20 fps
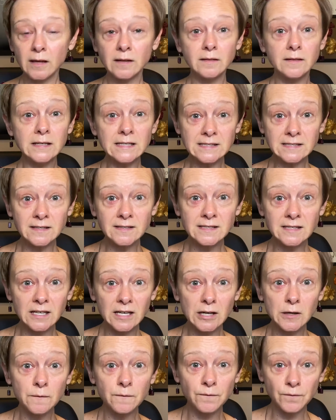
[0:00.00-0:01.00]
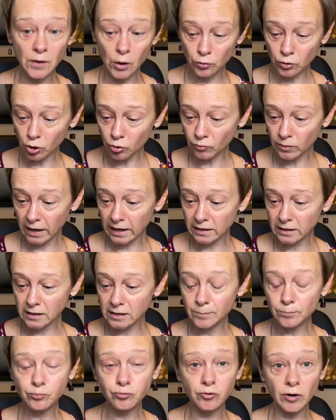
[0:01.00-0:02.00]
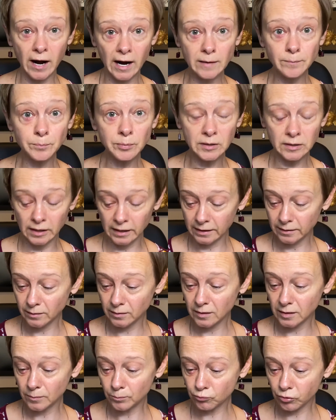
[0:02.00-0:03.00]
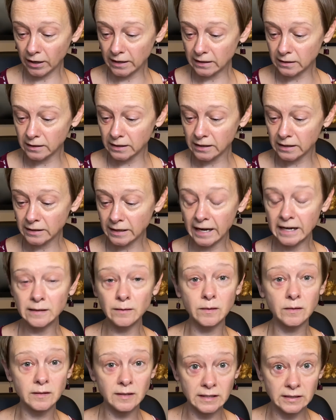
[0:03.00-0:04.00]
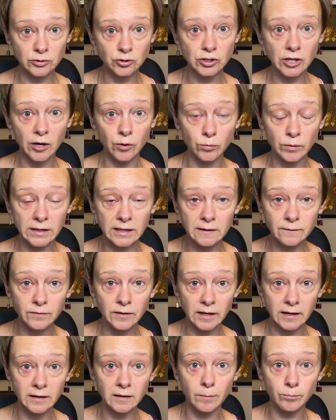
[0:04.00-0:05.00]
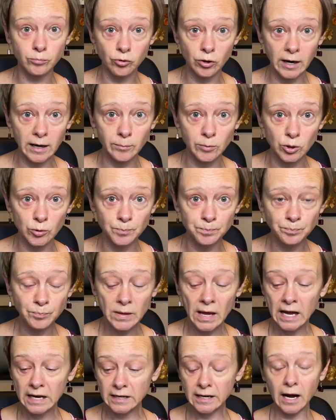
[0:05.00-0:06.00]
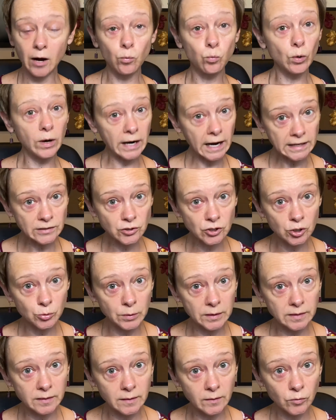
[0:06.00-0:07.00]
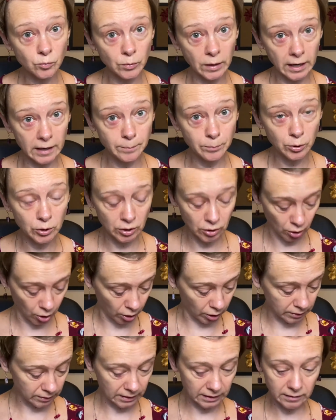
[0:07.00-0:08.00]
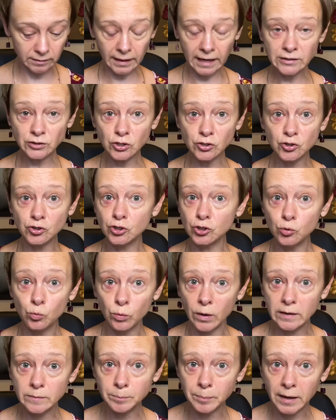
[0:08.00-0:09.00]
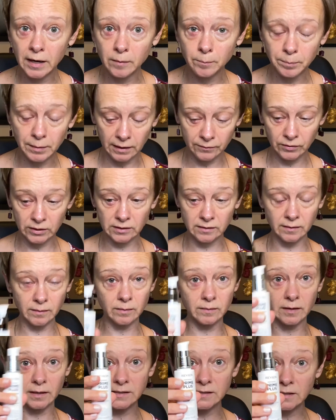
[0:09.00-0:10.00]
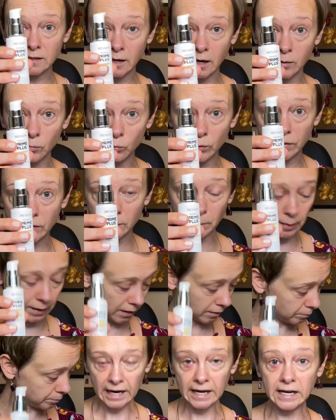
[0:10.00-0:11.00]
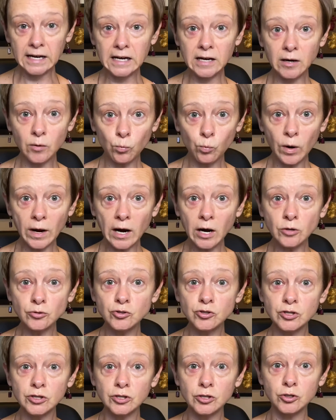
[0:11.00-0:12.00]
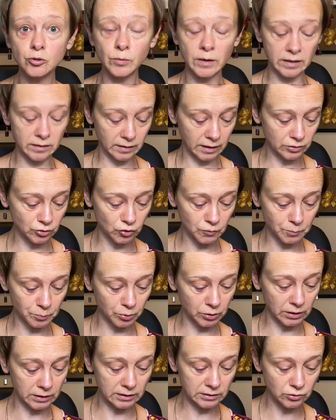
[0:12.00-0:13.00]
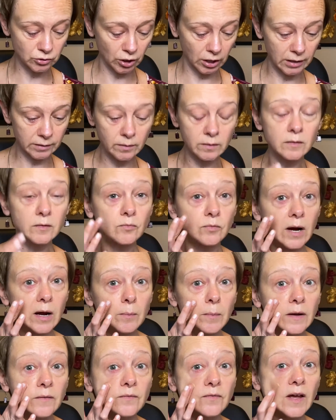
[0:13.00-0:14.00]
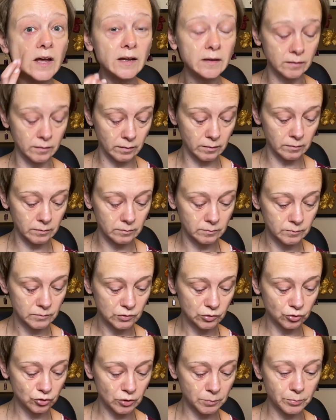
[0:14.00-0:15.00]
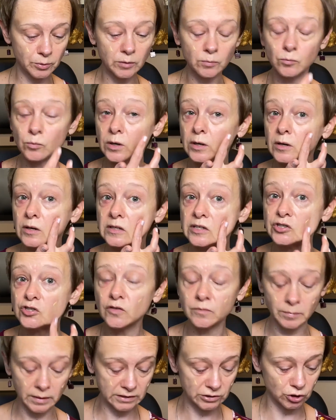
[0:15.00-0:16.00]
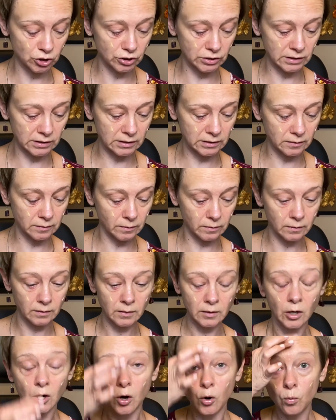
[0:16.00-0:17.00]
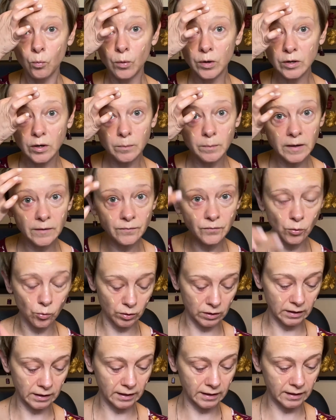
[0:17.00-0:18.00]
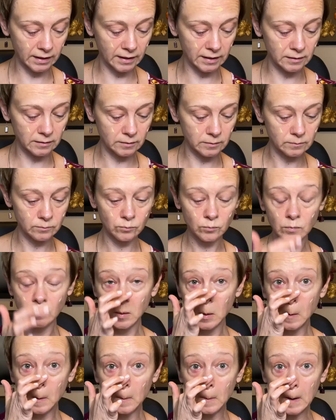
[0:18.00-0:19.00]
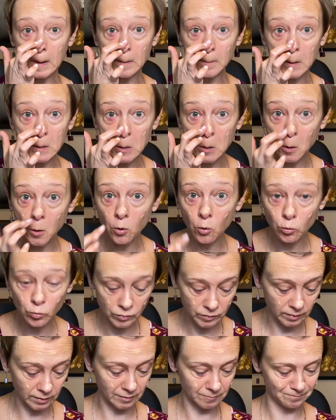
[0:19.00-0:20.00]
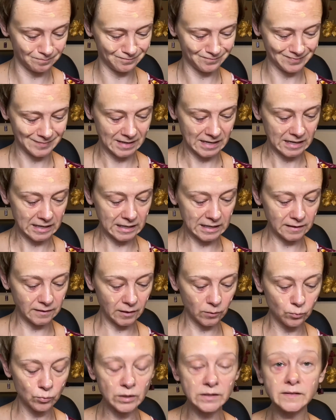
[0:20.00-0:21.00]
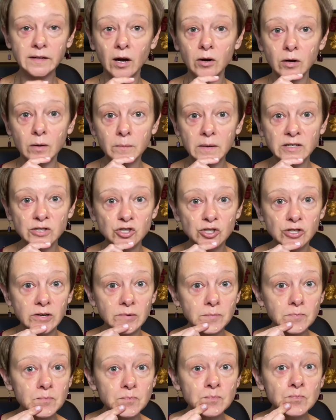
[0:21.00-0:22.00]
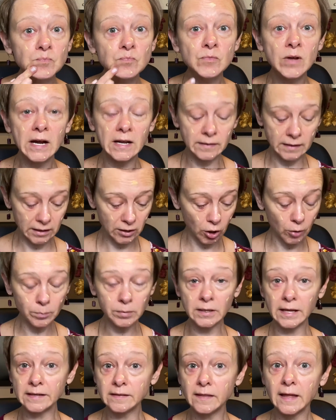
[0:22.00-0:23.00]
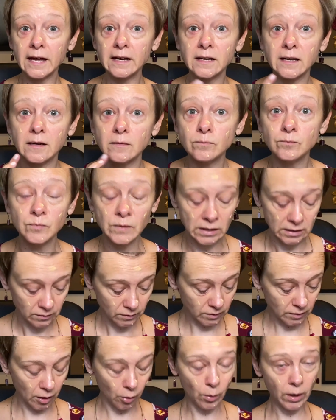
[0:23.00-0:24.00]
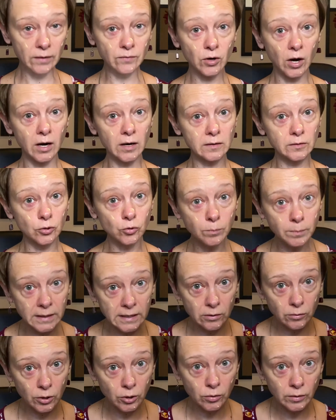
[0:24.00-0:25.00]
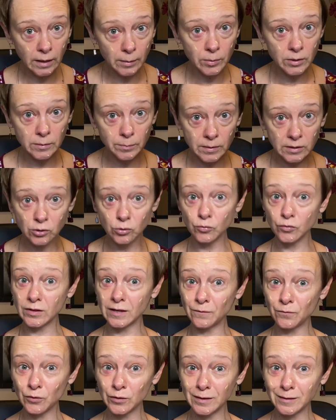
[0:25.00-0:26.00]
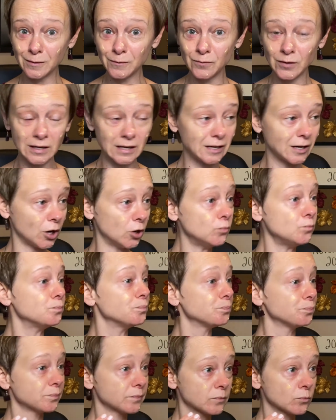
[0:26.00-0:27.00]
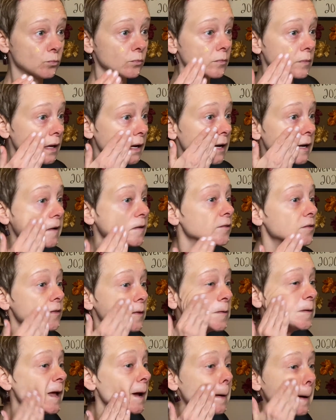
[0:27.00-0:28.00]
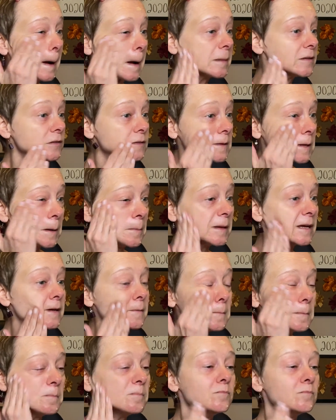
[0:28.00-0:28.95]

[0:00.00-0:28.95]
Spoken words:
This is the Photo Ready Prime Plus Brightening and Skin Tone Evening Primer. Now, what I do with this when I put it on is I just do one pump of it. This does come with a pump. And what I'll do is I'll just put it in dots around my face. Usually put one on each of my cheeks, one on my forehead, one on my nose, and then one down on my chin. And then I'll blend that in. So I've got a little mirror I'm going to be using for this video. And so yeah, I just come in.